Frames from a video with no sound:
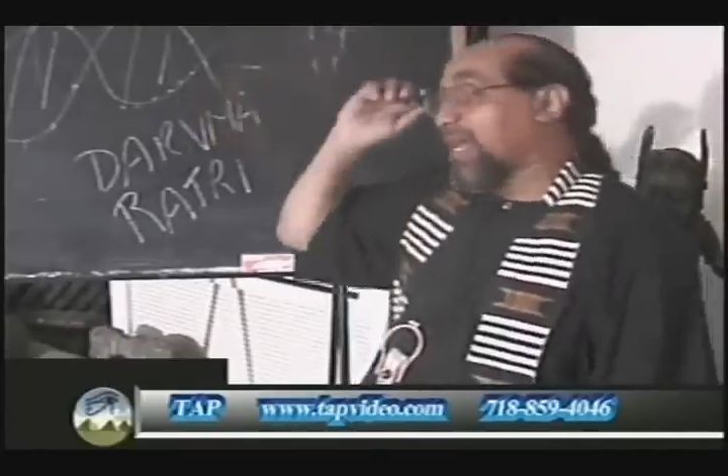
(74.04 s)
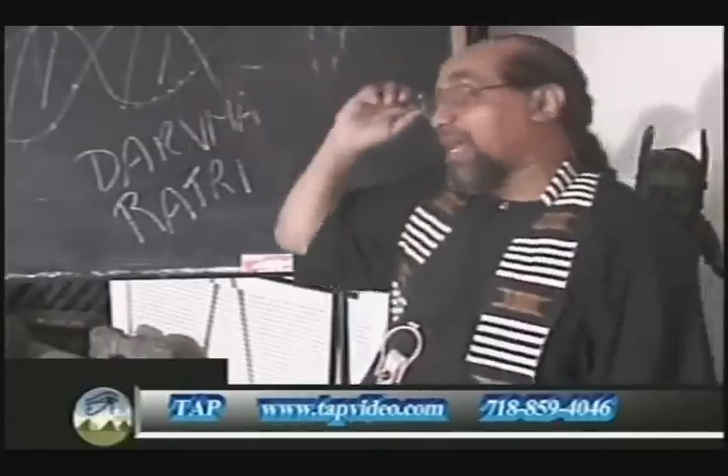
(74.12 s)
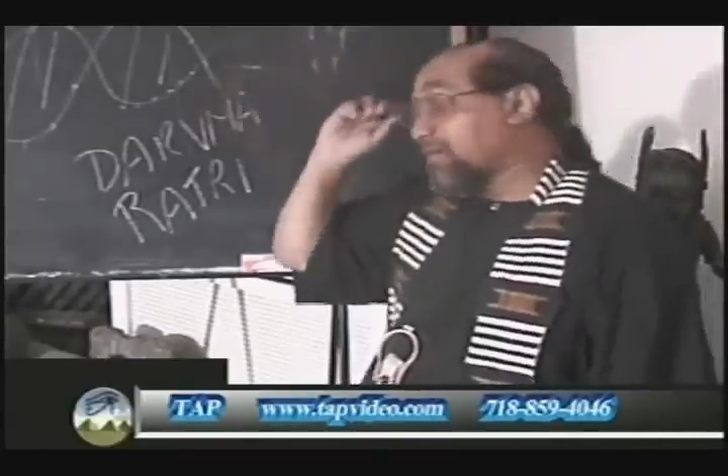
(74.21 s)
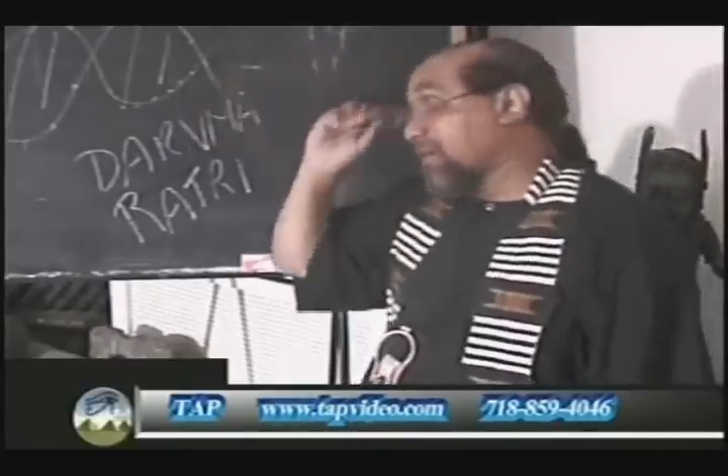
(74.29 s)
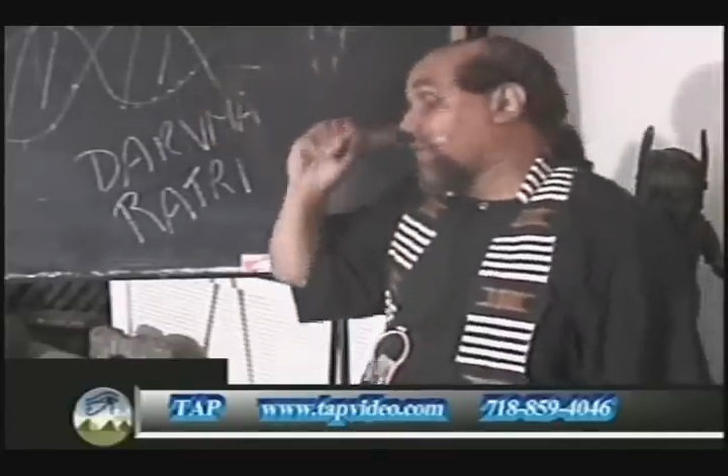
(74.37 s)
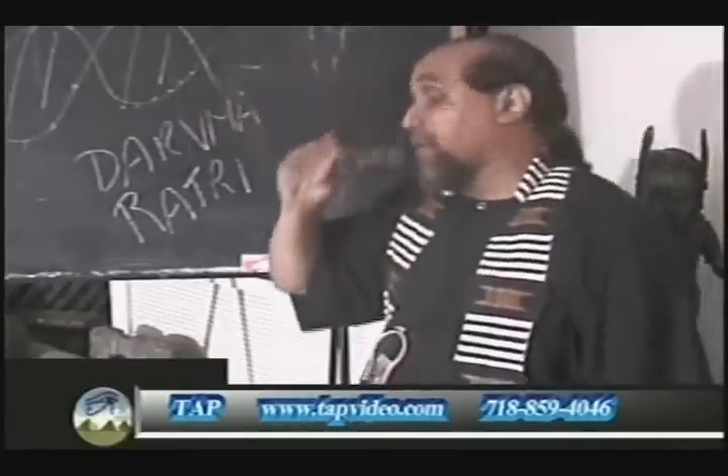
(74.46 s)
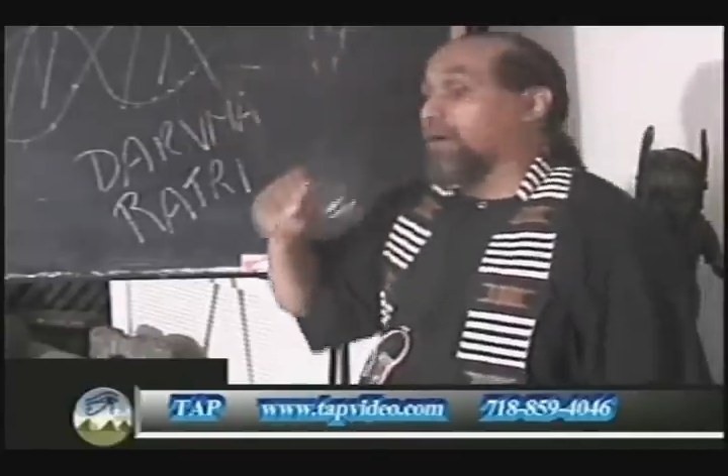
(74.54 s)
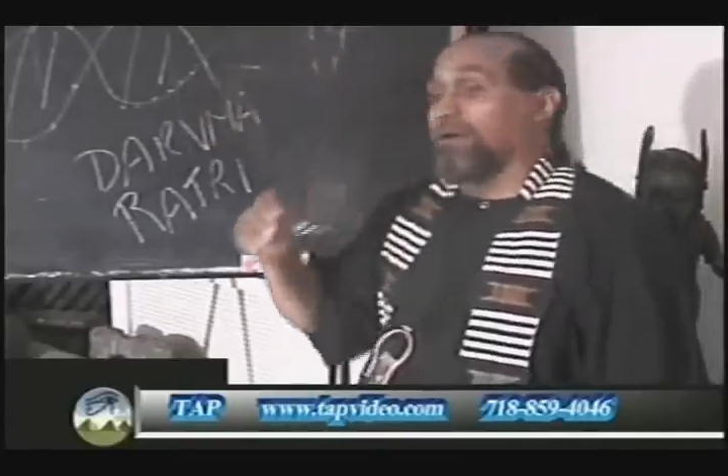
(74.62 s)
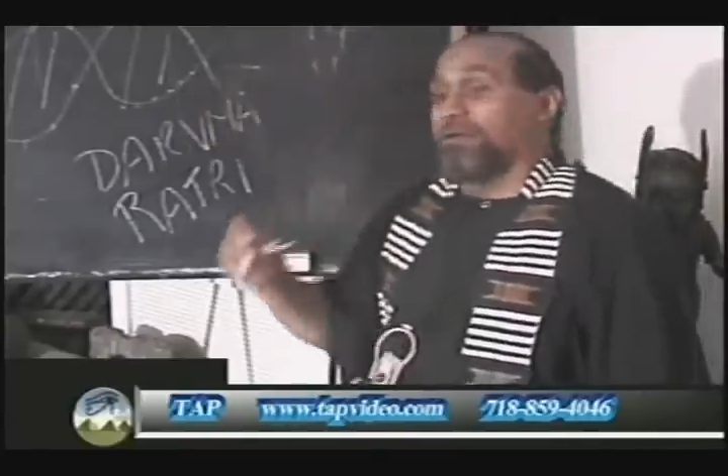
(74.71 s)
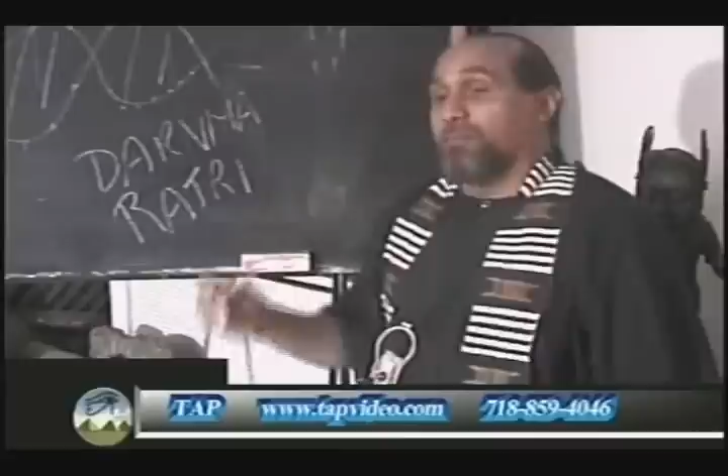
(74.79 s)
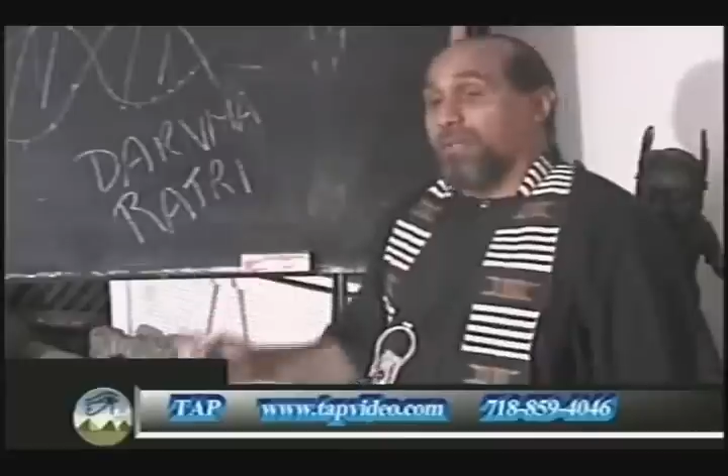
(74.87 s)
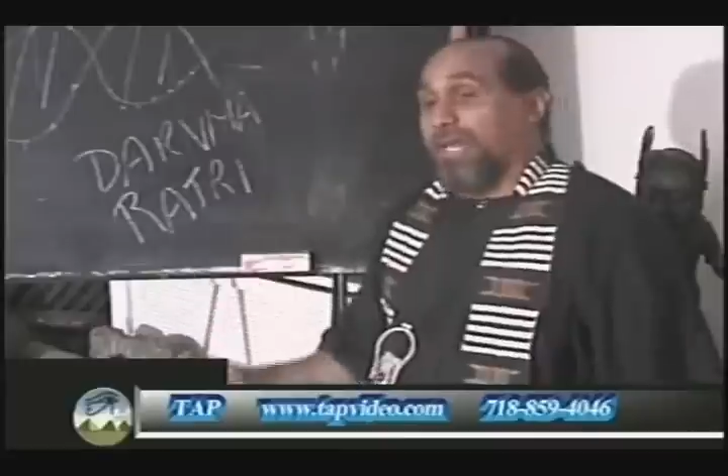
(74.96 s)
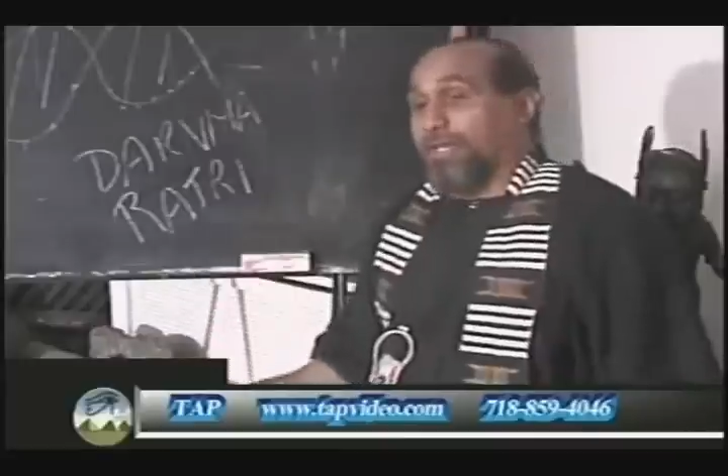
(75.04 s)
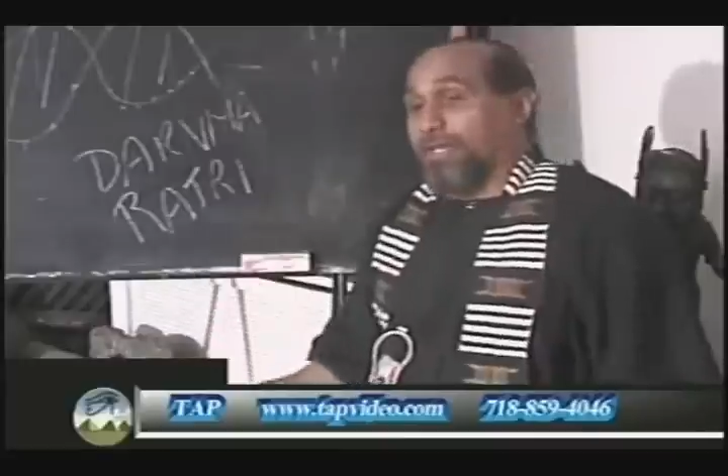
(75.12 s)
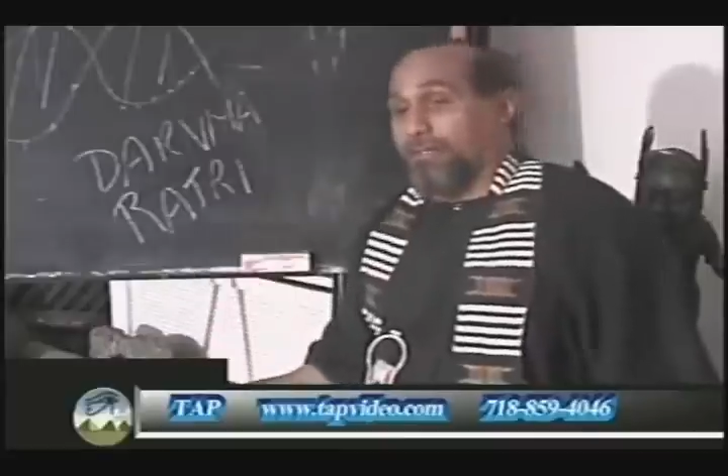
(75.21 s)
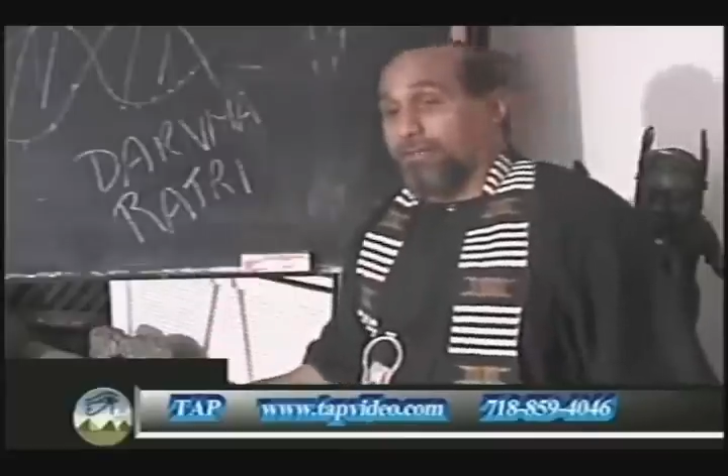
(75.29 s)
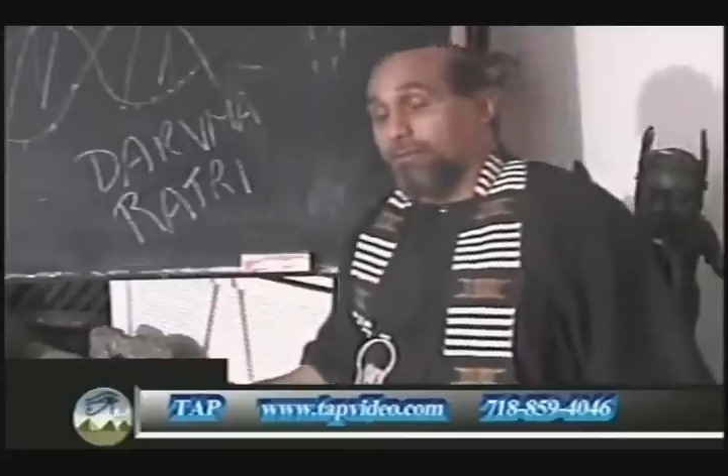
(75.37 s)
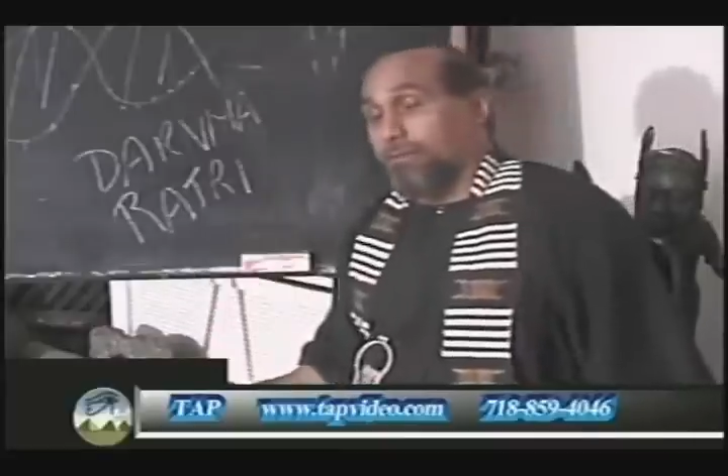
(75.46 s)
and everything on the
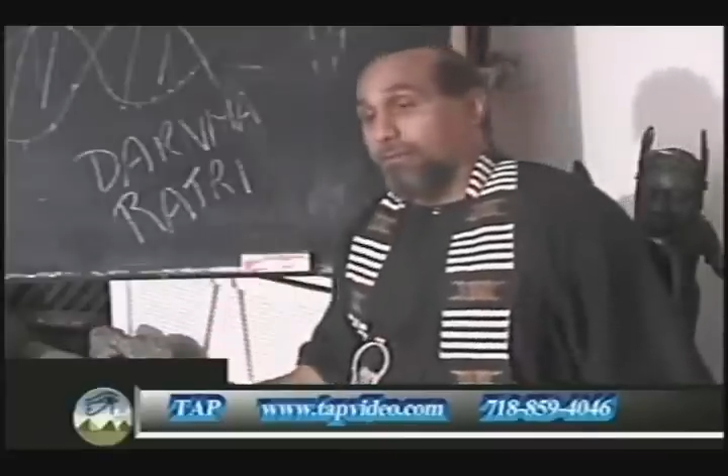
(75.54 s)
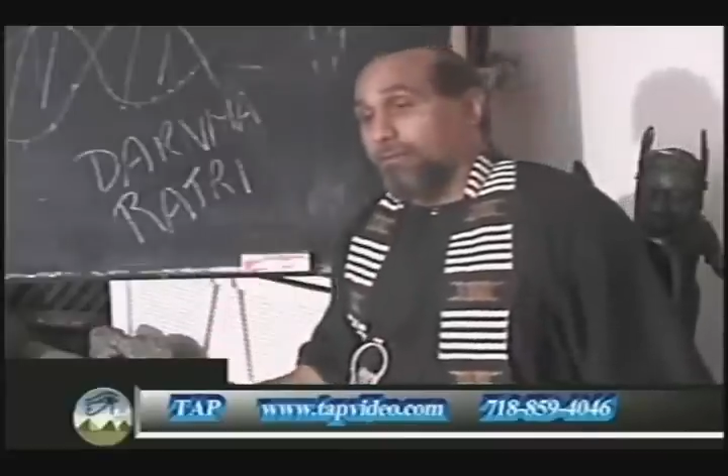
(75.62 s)
planet